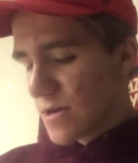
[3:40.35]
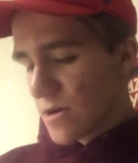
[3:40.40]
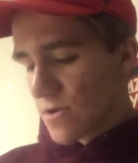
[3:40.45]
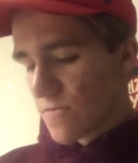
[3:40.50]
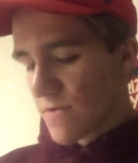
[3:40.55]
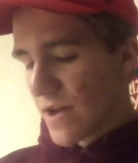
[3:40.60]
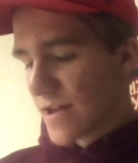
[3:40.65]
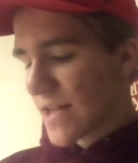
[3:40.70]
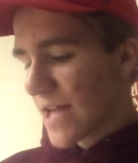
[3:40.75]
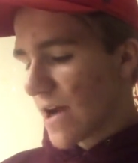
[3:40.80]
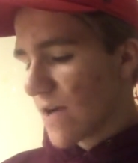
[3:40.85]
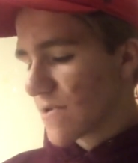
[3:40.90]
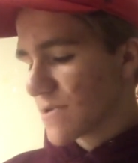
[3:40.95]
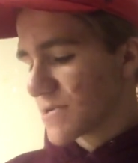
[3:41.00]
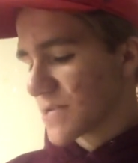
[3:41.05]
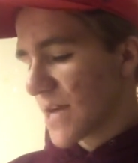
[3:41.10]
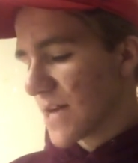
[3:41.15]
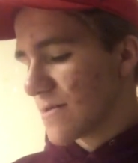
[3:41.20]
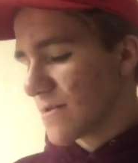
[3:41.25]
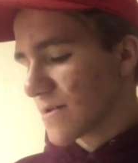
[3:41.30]
right now it
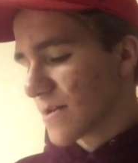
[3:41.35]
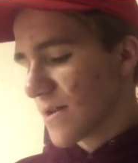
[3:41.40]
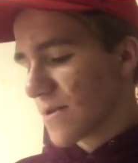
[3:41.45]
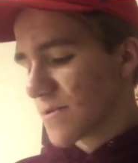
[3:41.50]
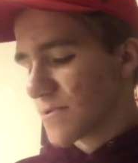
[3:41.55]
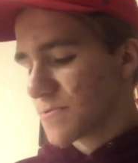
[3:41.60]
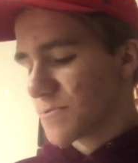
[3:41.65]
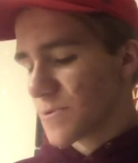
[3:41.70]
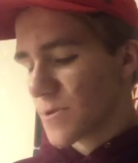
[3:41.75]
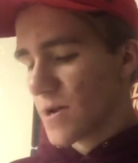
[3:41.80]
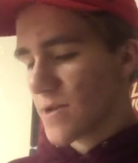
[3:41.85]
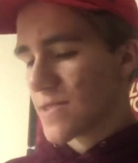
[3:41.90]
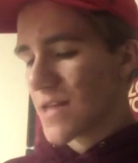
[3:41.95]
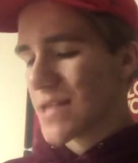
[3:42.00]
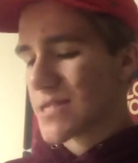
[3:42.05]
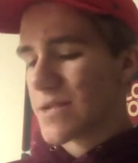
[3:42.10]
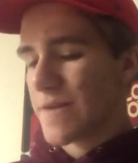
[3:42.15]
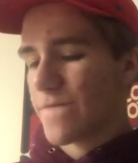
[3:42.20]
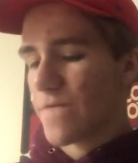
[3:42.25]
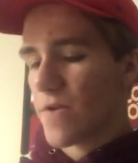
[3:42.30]
is not looking too good.
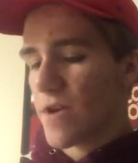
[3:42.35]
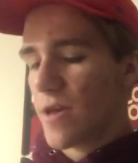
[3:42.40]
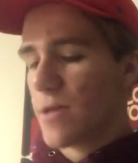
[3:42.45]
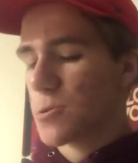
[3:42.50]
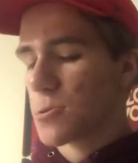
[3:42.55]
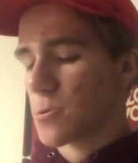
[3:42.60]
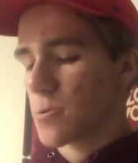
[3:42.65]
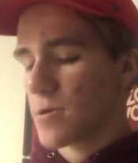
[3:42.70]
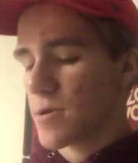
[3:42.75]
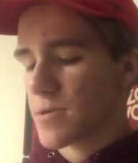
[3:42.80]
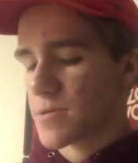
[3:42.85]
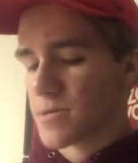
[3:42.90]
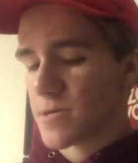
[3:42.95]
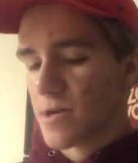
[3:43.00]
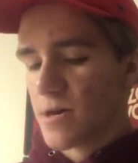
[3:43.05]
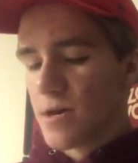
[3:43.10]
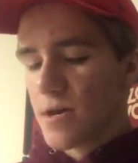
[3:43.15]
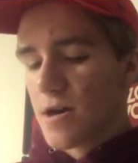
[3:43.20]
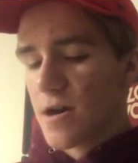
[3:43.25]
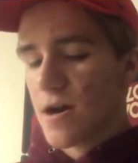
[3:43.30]
That's it for injuries.
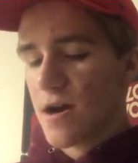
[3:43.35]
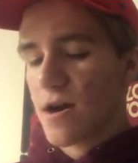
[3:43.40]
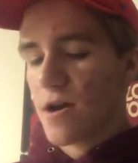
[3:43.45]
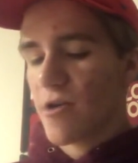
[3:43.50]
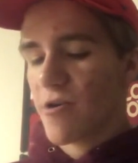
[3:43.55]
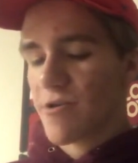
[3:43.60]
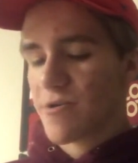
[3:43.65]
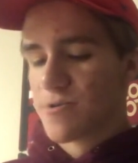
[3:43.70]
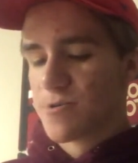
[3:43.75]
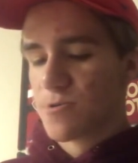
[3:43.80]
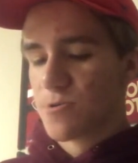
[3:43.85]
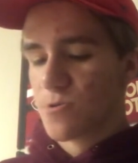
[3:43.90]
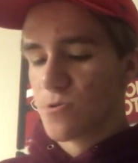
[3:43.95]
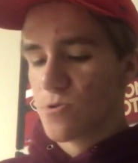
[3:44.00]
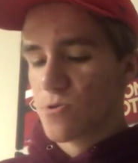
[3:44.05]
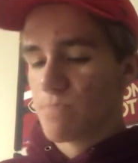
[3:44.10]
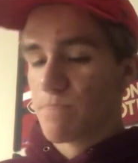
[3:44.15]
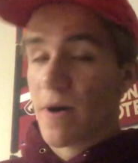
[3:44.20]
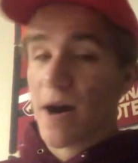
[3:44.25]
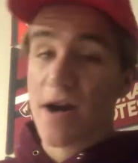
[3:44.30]
On
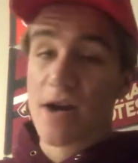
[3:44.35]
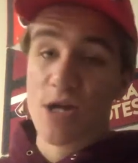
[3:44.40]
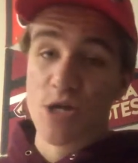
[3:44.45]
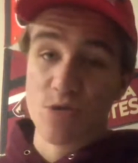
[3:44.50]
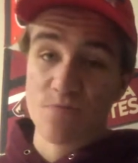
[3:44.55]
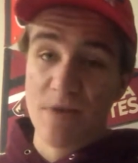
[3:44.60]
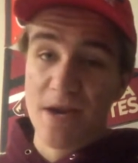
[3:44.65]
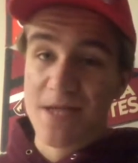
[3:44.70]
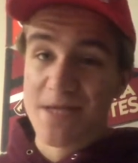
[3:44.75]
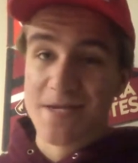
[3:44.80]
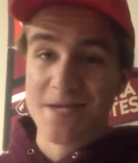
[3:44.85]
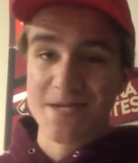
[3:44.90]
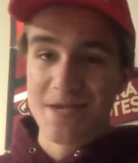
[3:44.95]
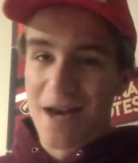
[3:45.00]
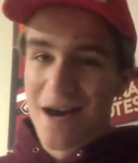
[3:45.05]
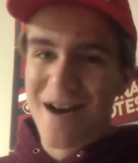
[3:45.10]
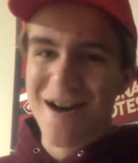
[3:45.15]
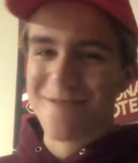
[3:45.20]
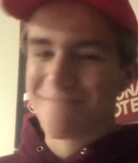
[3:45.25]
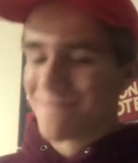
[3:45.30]
to punishments,
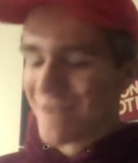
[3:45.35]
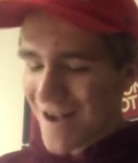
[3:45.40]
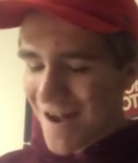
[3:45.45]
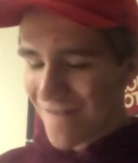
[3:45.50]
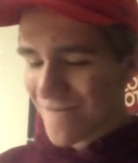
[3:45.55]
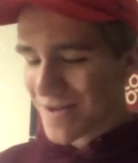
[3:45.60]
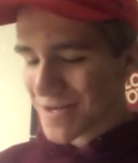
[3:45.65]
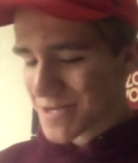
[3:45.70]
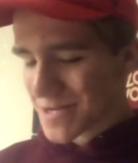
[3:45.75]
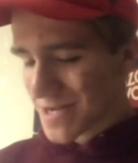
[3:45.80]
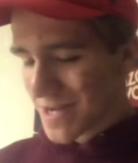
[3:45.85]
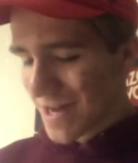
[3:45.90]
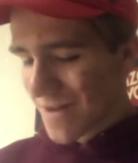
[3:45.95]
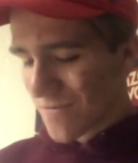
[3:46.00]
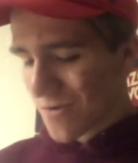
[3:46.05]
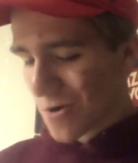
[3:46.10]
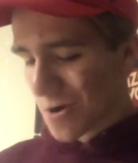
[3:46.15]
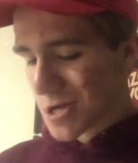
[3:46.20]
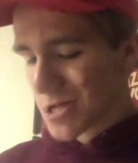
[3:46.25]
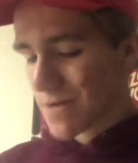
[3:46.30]
obviously.
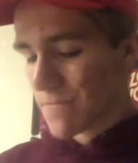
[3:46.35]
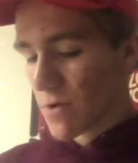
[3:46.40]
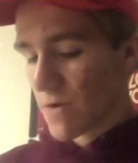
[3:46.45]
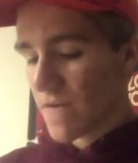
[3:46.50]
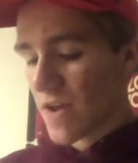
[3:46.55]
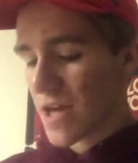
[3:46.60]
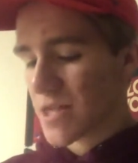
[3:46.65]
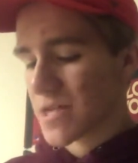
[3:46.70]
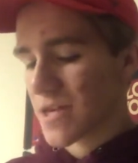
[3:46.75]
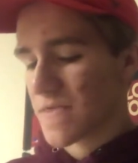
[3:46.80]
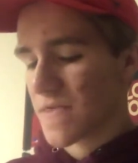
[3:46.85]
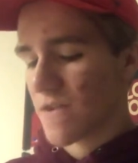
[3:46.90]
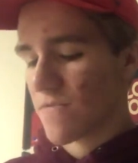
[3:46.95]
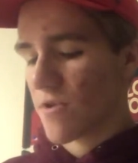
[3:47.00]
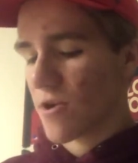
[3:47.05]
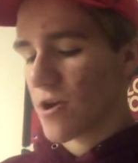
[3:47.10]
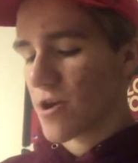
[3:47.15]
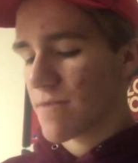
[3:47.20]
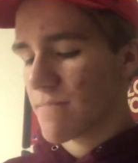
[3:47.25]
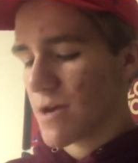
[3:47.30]
Of course, the Borowiecki thing
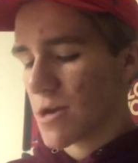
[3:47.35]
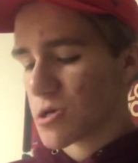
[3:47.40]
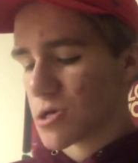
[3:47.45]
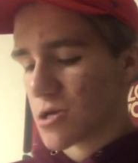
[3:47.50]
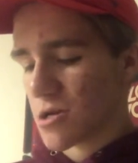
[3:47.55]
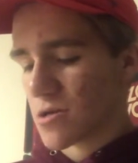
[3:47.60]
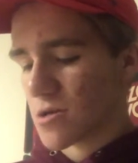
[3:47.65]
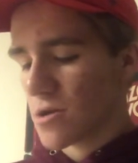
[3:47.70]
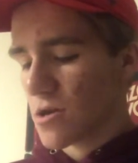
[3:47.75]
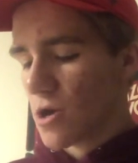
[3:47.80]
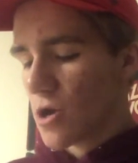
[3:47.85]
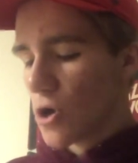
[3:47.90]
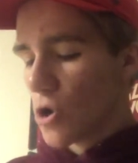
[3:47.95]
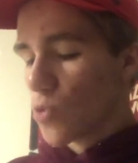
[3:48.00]
we already mentioned.